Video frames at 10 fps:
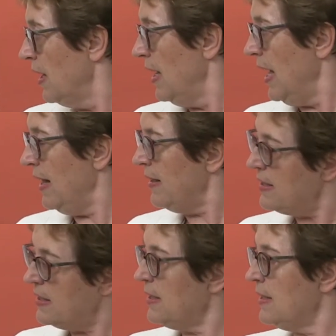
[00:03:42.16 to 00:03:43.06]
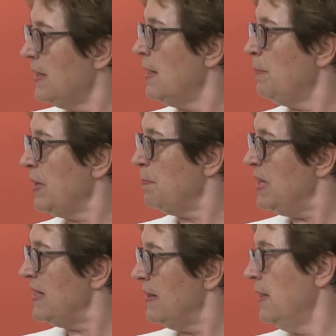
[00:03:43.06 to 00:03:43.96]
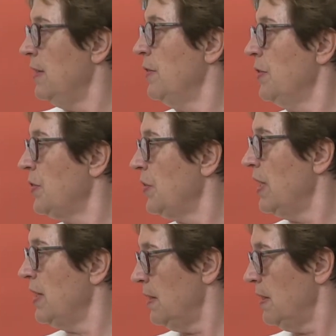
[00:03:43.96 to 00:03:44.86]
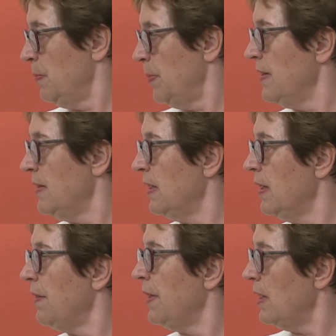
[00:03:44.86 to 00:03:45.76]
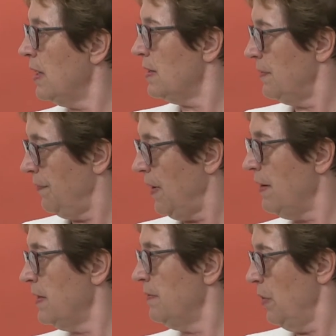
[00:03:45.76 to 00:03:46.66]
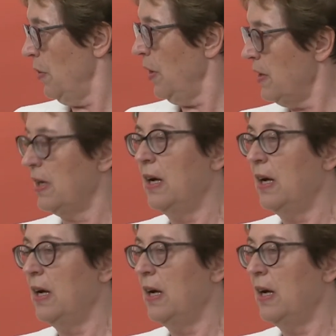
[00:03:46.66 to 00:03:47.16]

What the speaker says: And this is a little bit missing in Austria at present, and I think as far as we heard,